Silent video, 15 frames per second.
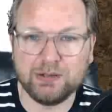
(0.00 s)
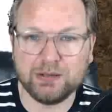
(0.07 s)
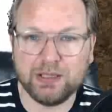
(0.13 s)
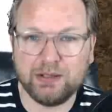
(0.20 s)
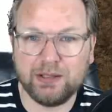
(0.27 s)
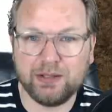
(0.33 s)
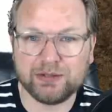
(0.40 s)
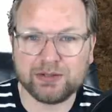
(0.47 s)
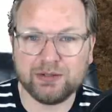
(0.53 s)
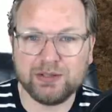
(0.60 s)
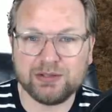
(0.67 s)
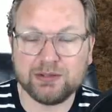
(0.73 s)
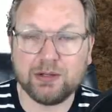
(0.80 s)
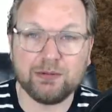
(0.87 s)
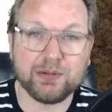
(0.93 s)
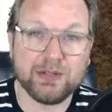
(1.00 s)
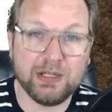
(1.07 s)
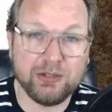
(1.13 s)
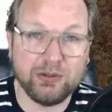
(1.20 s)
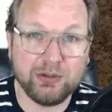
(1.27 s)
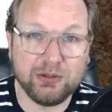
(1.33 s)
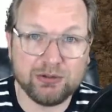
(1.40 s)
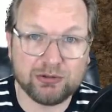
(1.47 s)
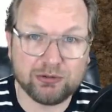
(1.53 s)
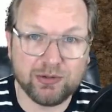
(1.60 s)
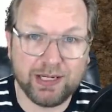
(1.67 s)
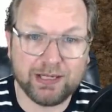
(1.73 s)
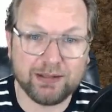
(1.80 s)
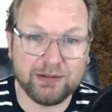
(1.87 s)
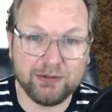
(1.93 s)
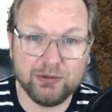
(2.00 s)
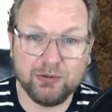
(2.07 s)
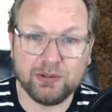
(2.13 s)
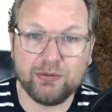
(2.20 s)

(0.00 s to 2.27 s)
Now I also discovered that you could do